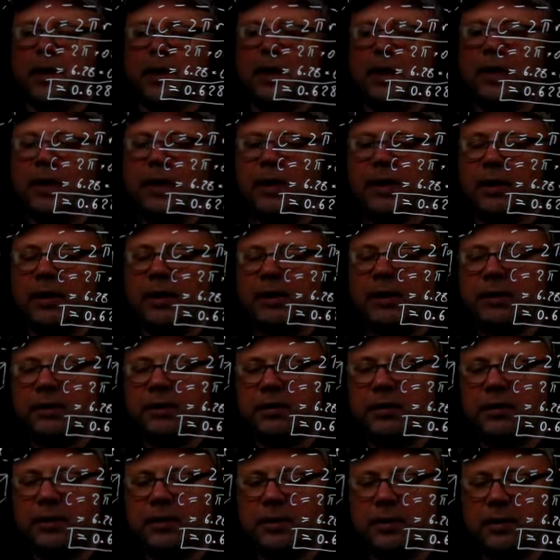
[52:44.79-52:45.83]
And
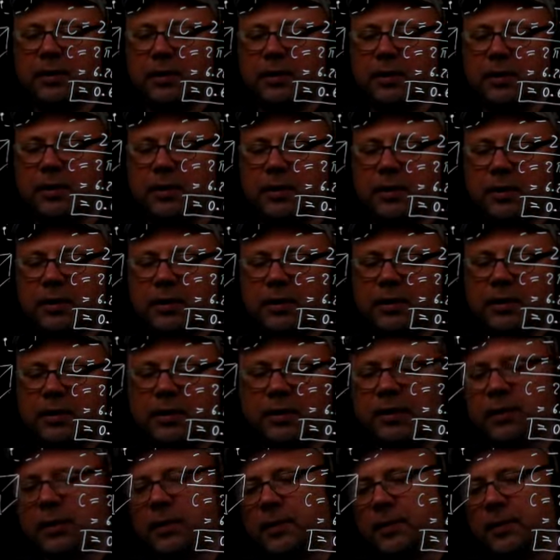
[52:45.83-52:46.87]

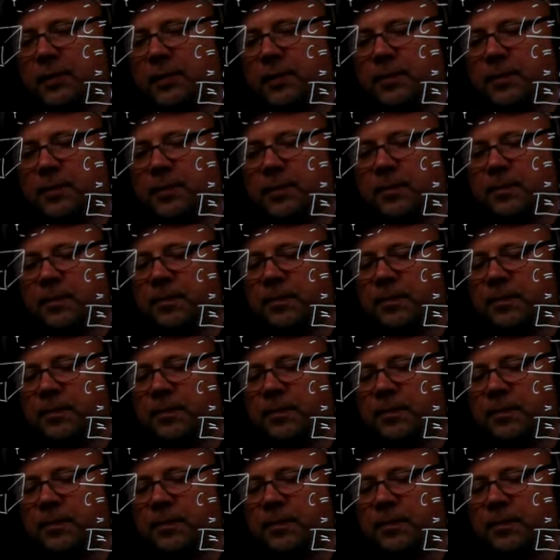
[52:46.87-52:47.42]
um,